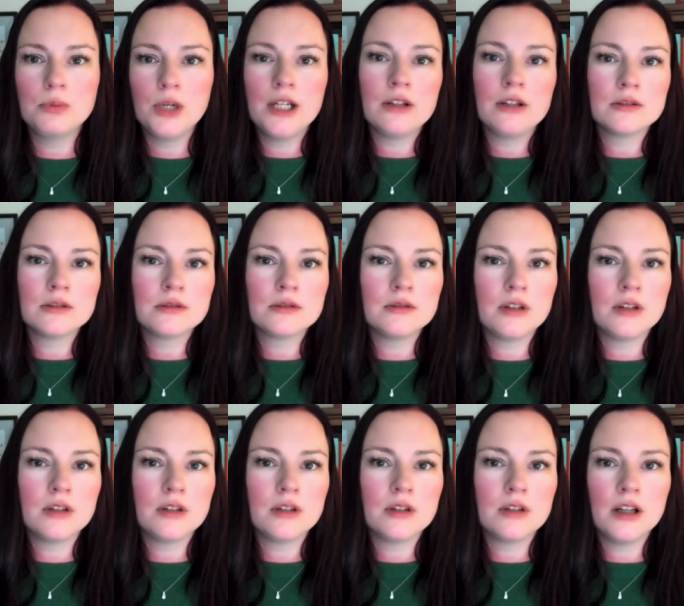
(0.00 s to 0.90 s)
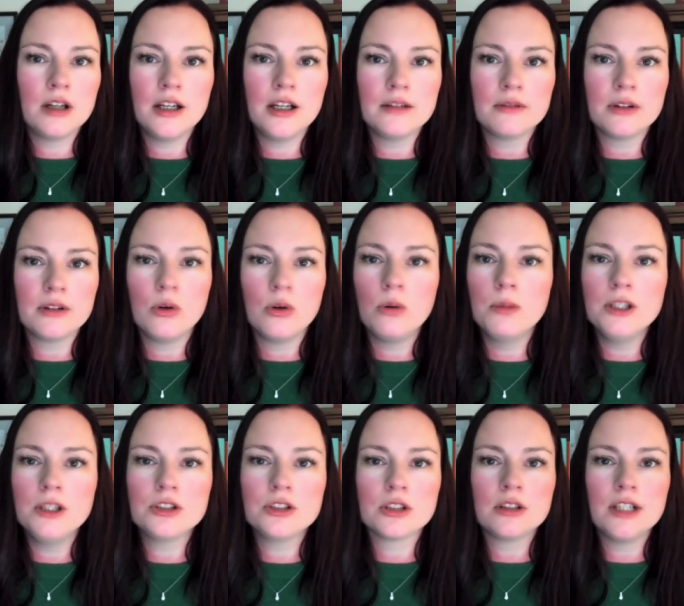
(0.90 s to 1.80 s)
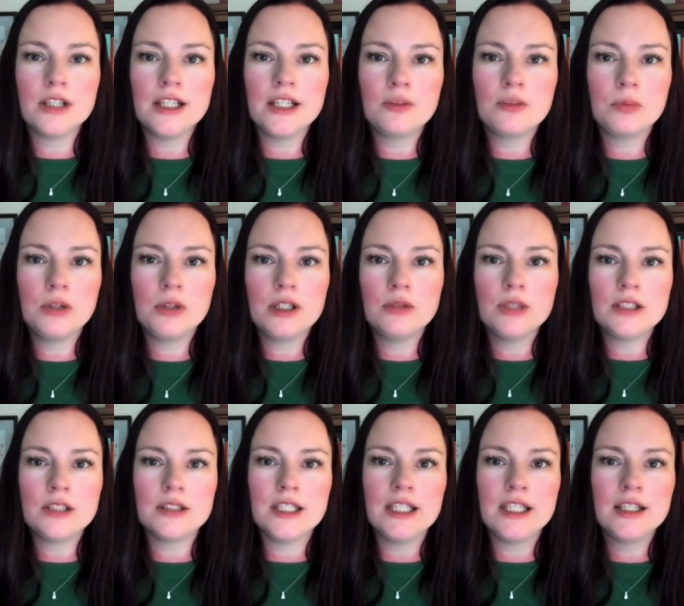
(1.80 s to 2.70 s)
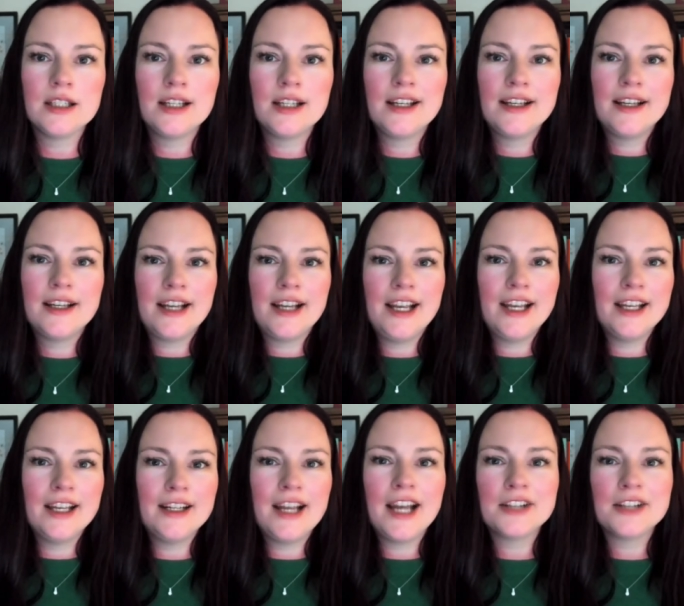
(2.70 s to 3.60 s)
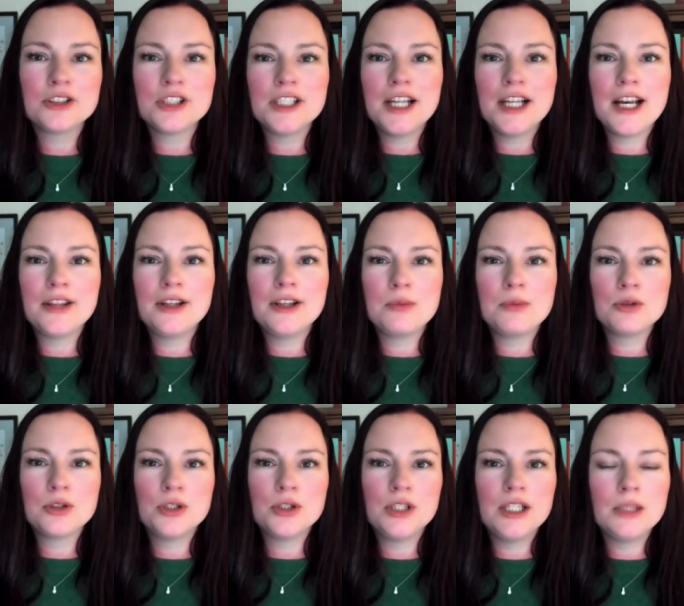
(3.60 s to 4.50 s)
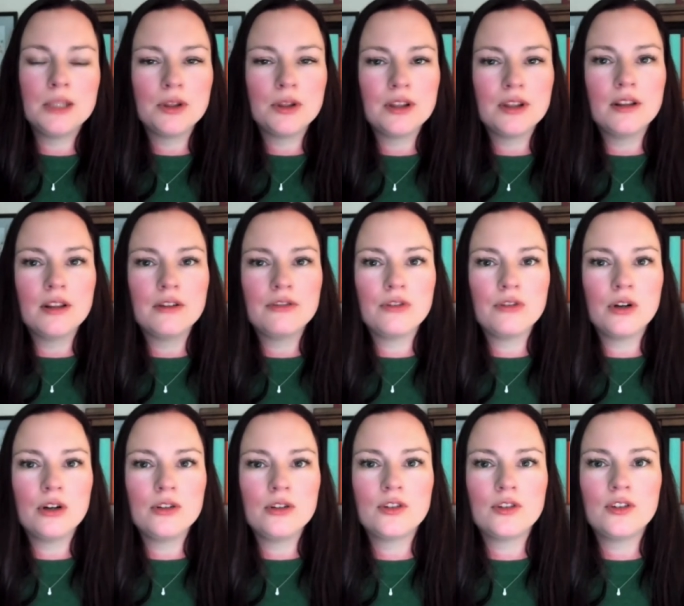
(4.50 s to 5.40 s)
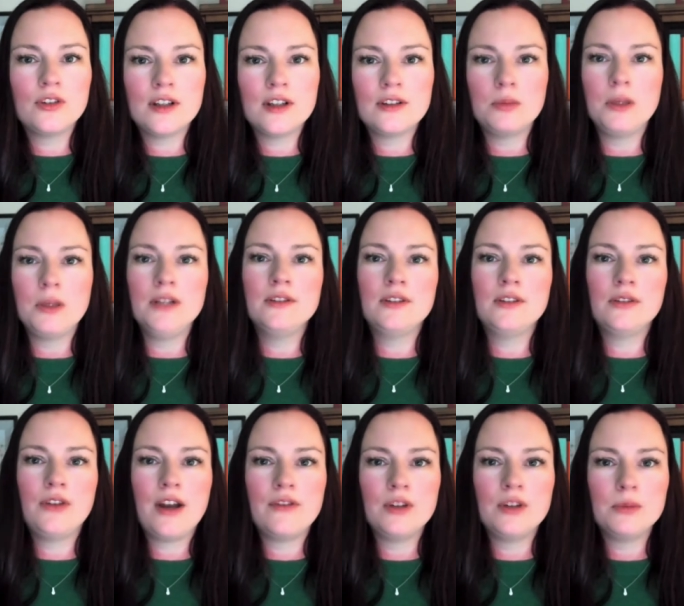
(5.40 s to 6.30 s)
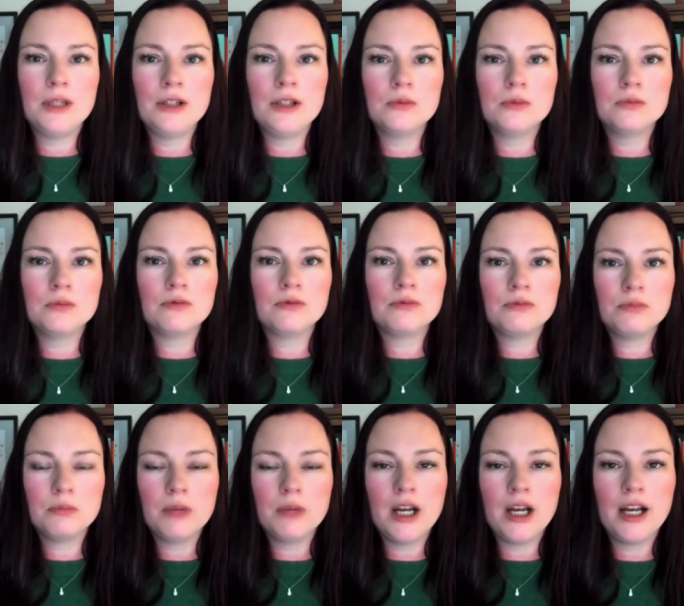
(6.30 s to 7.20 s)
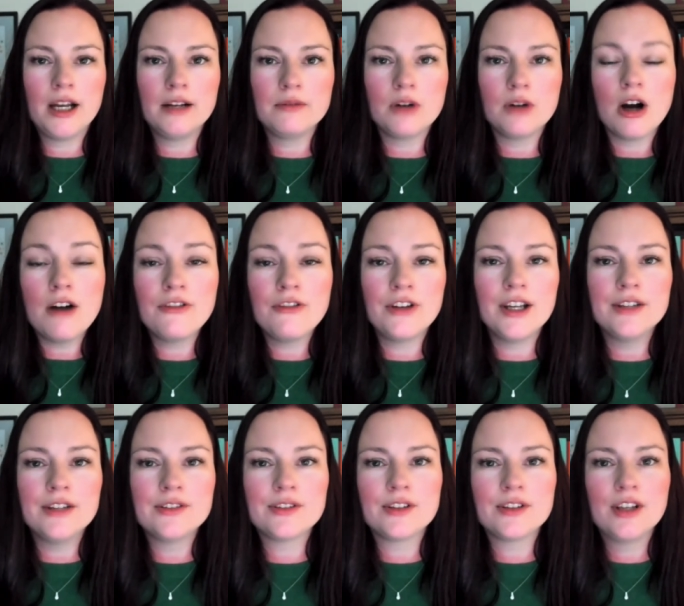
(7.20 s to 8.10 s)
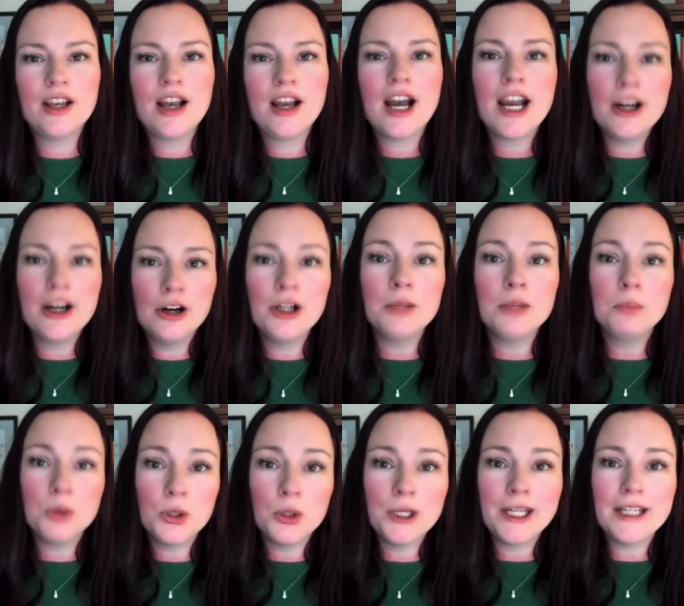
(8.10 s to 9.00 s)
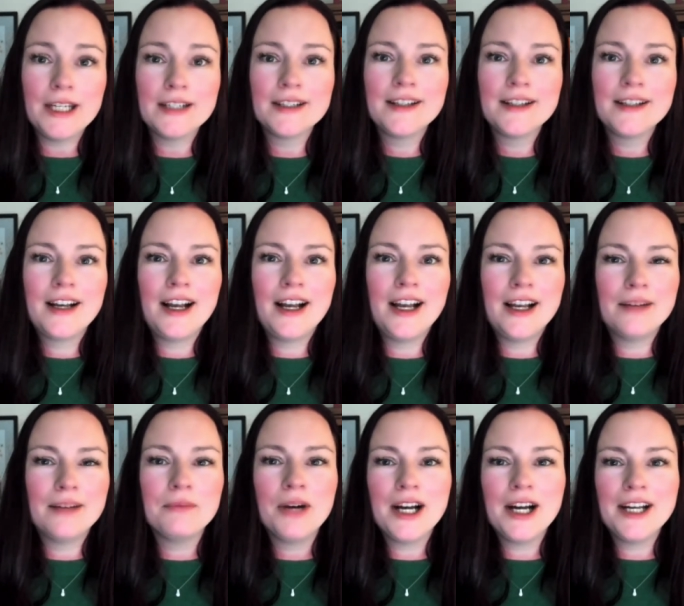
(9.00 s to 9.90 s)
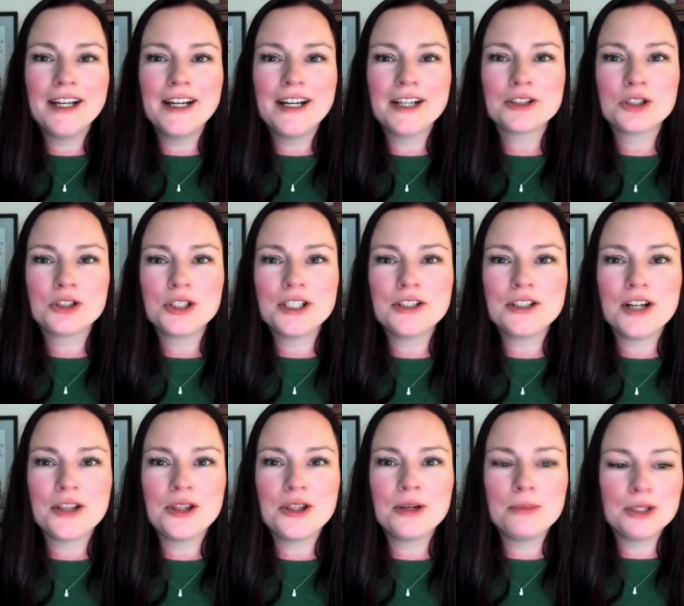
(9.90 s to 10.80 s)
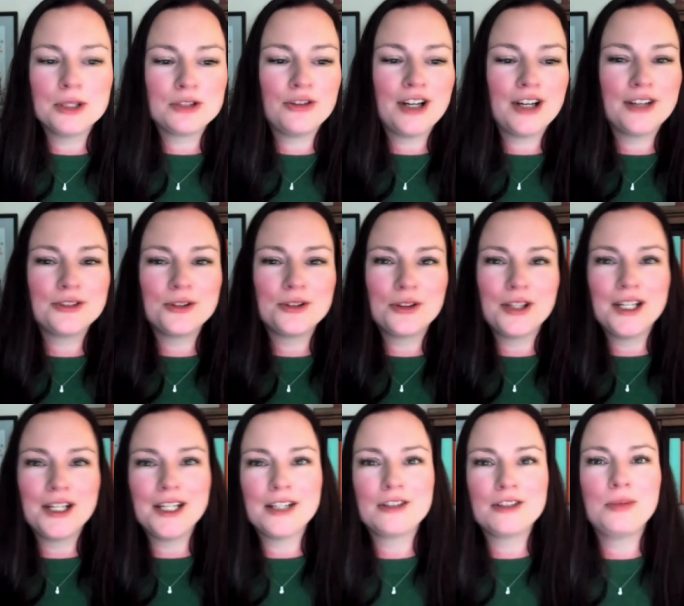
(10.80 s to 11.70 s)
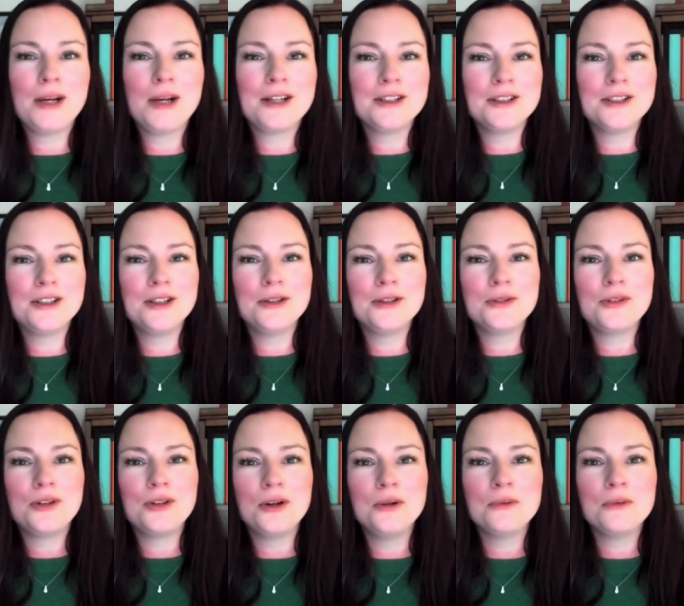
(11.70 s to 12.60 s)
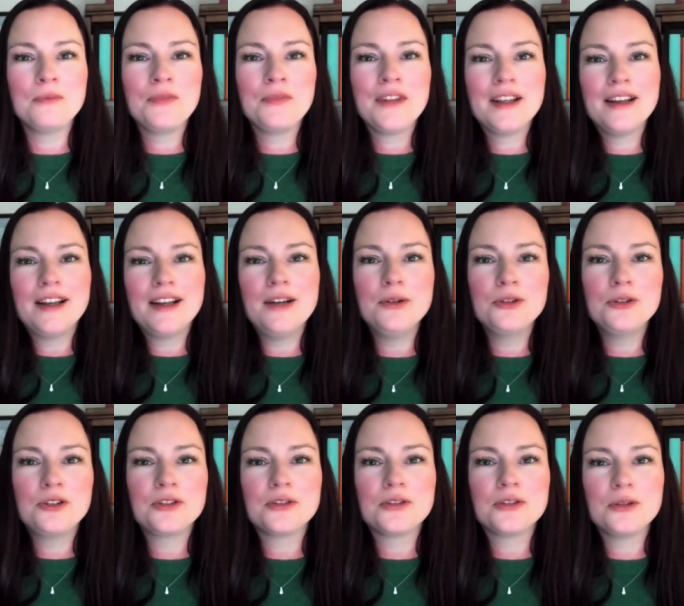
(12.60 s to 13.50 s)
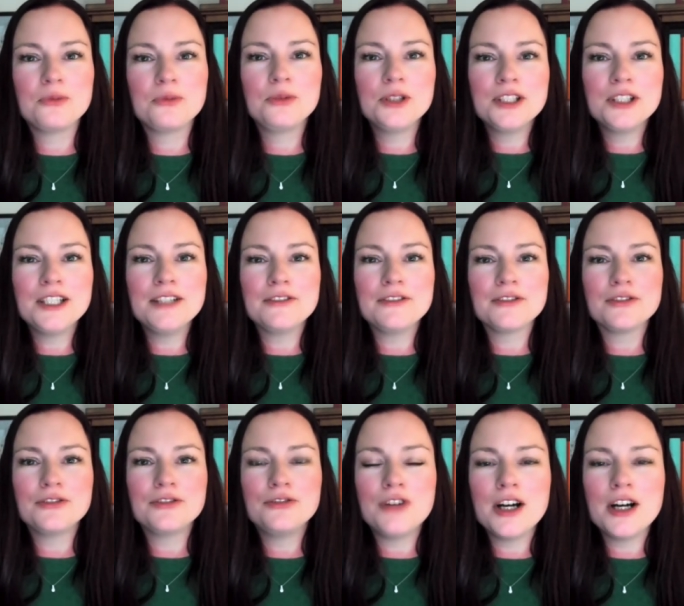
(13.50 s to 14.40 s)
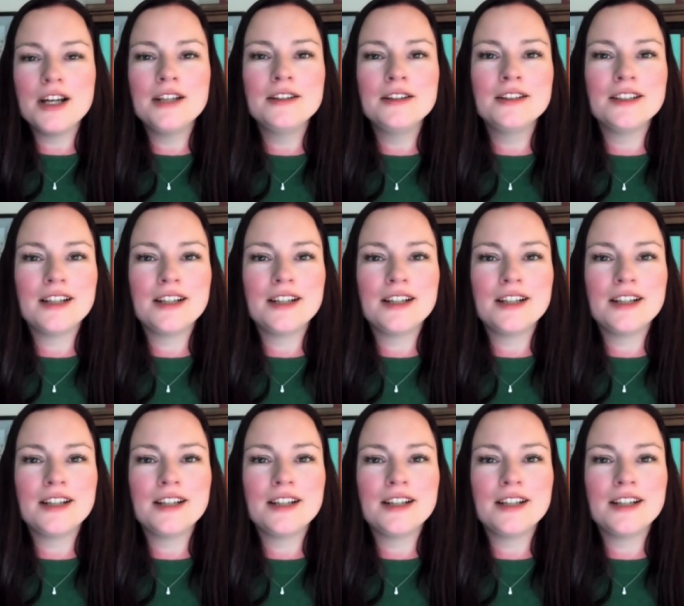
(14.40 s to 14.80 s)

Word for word: on a whole bunch of clients pretty quickly, and actually had the opportunity within the first 6 months of having my own office, hire an employee. I actually got there much faster than I expected to. So it was really fun